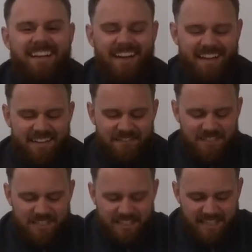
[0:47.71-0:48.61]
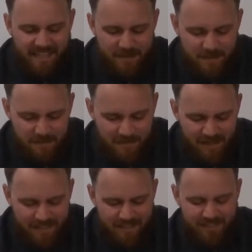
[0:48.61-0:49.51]
I have just gotten
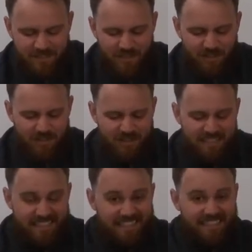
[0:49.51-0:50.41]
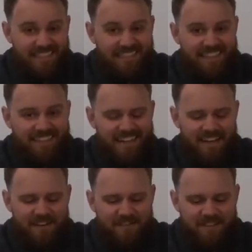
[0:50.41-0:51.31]
my tart
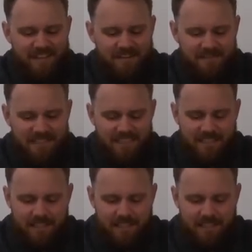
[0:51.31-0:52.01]
out of the oven.